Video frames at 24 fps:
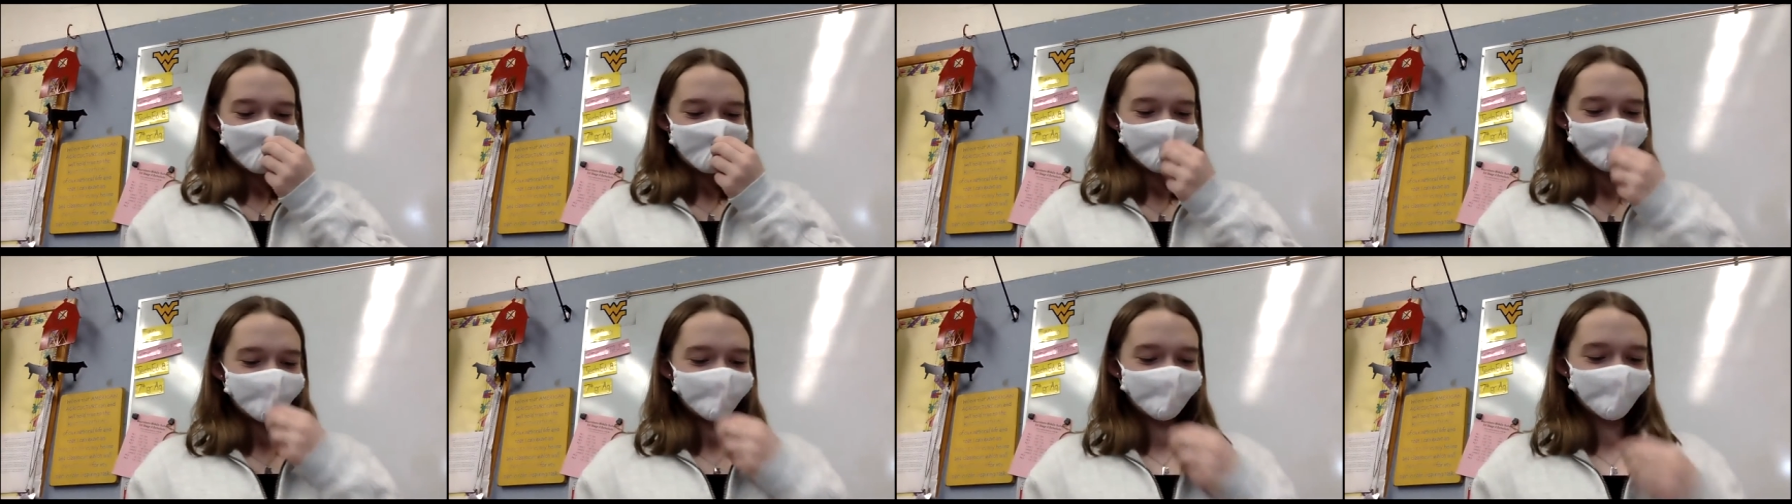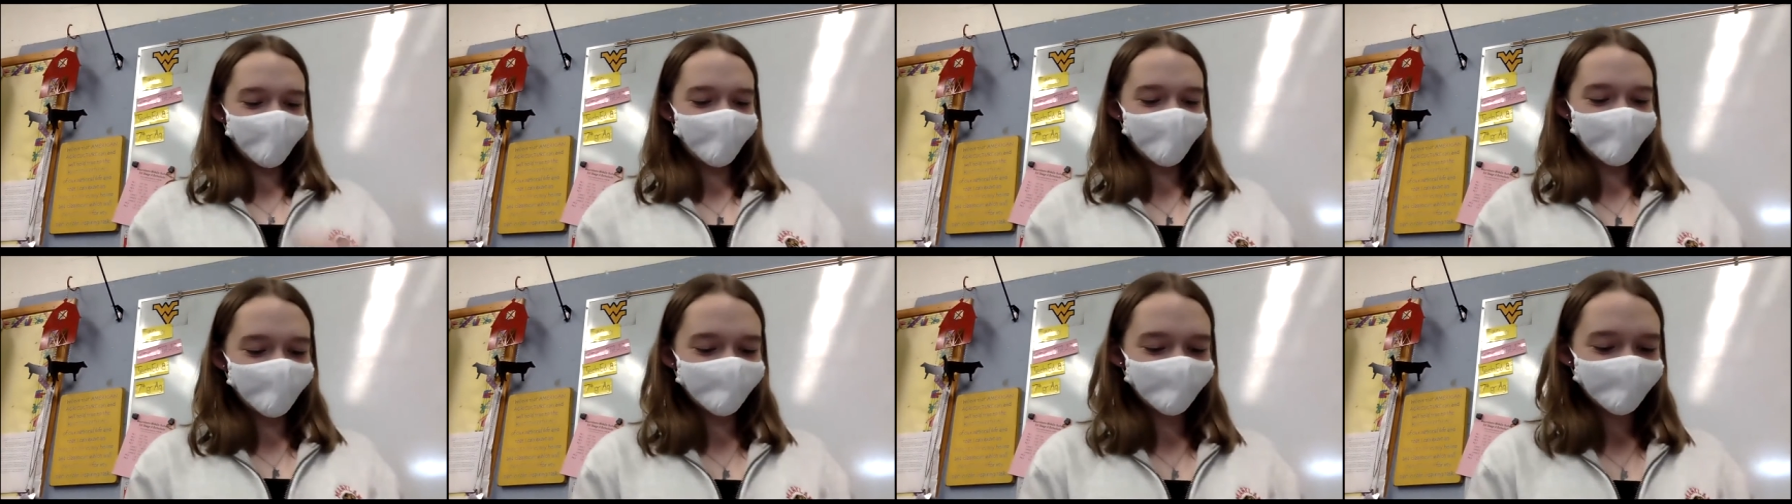and a
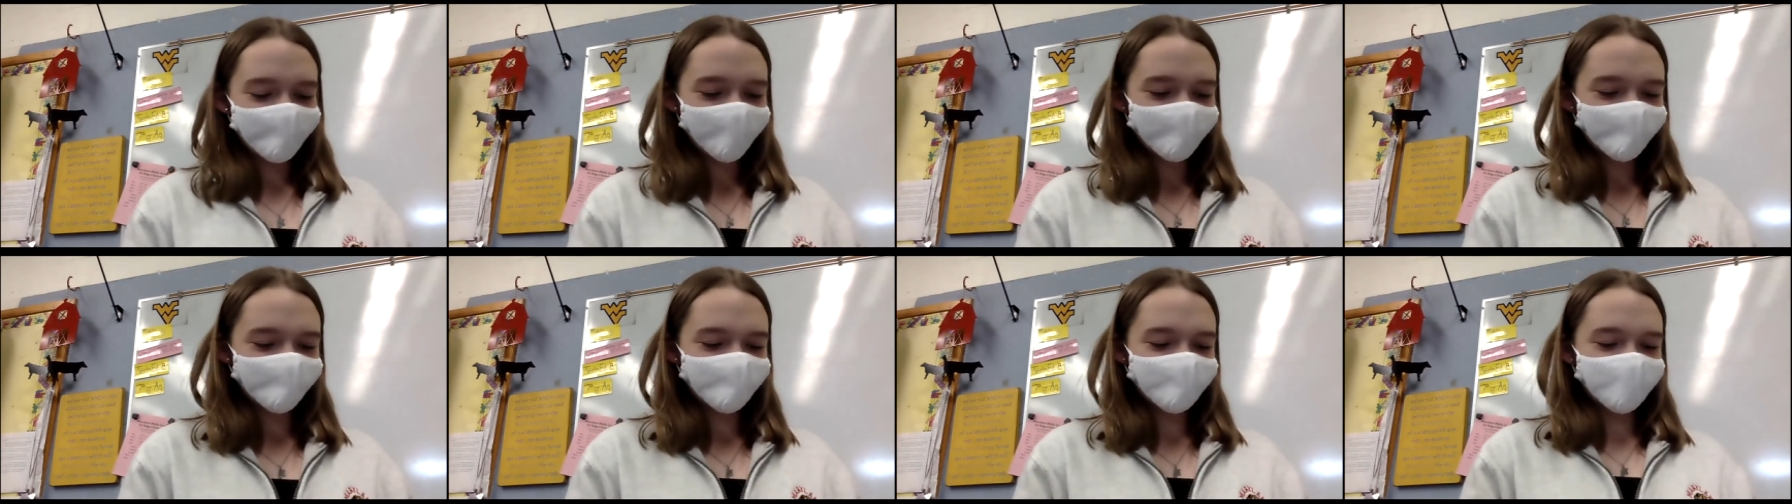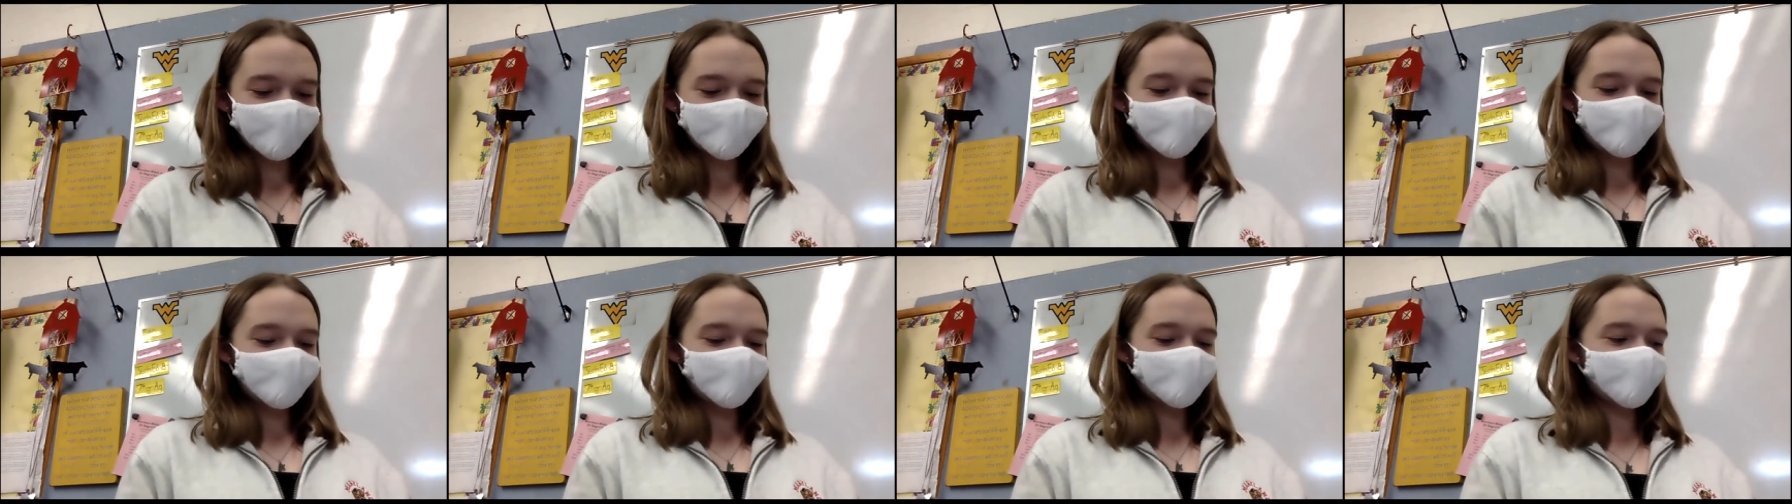low of
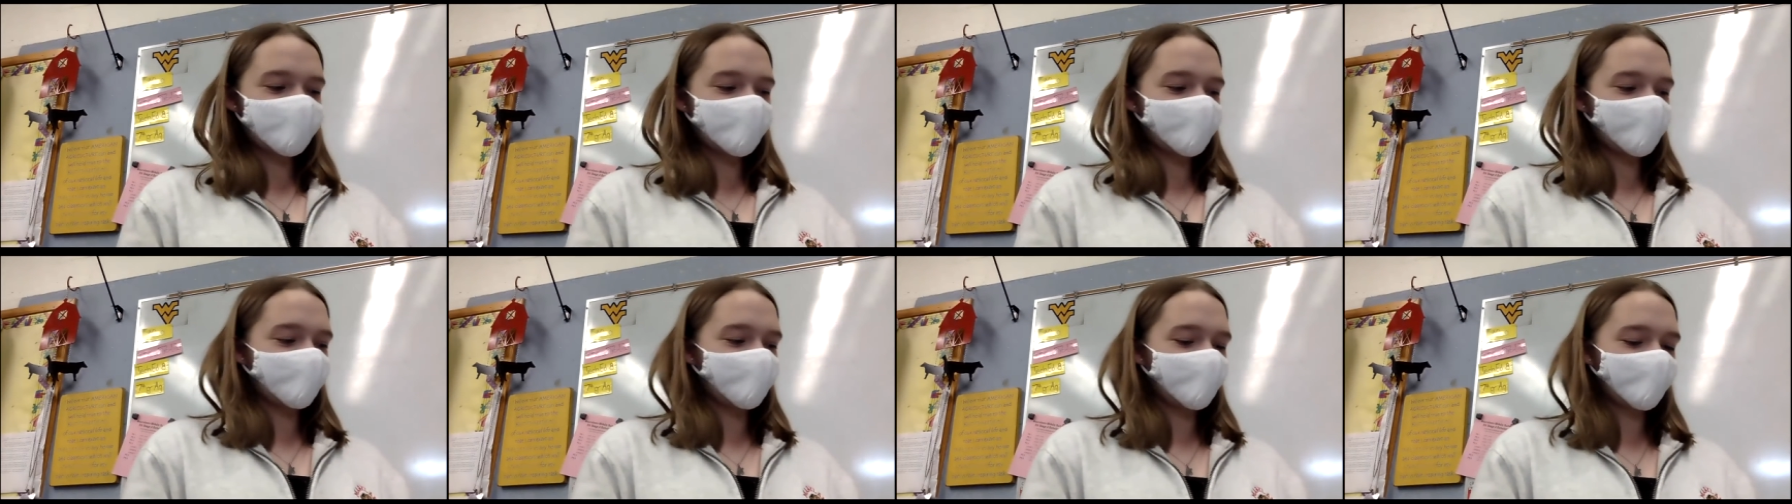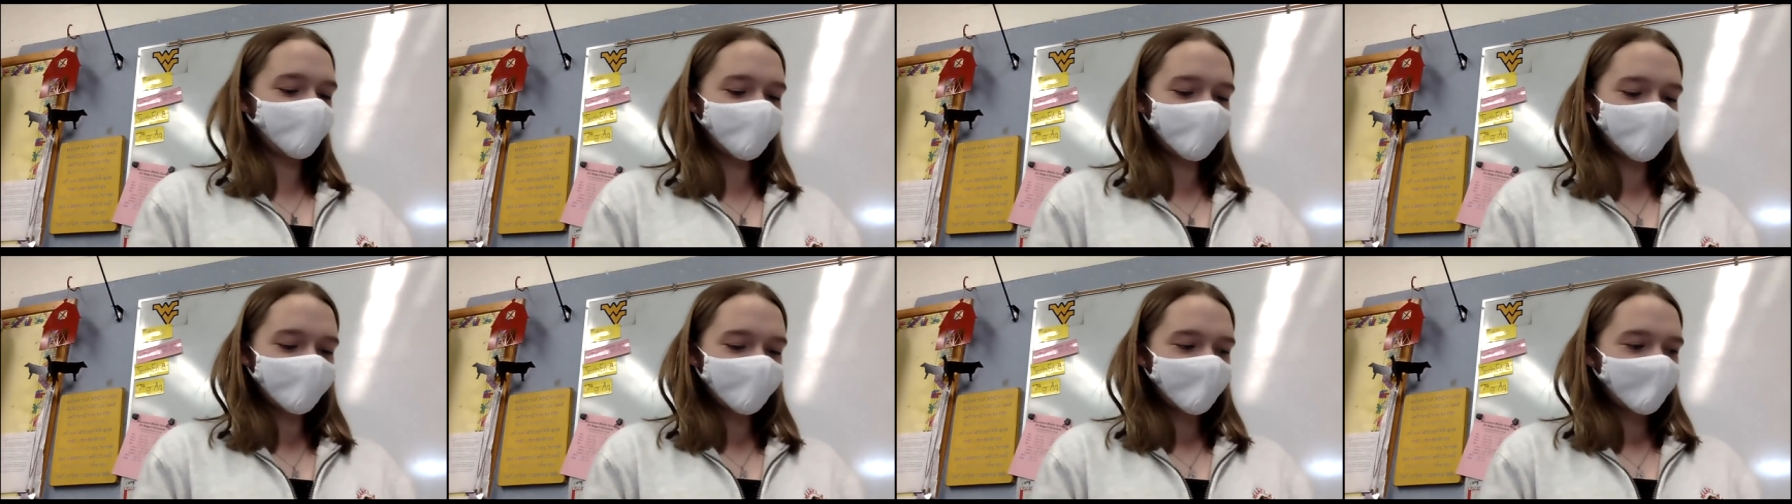
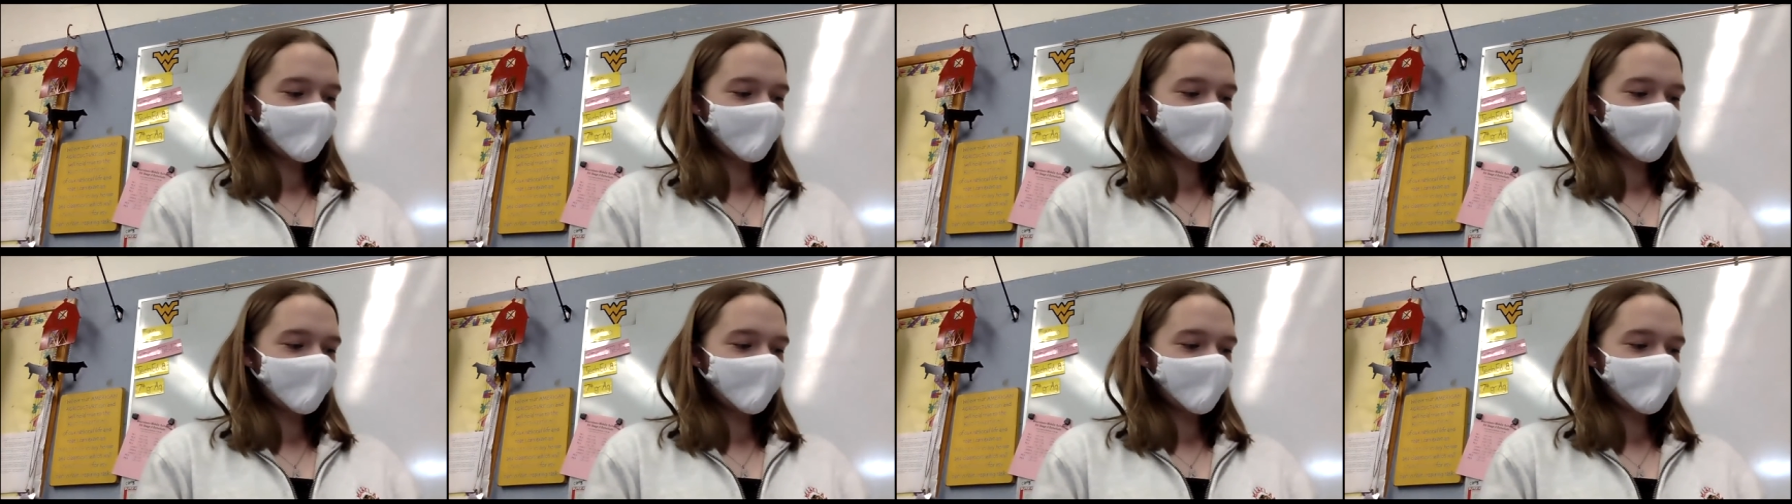52.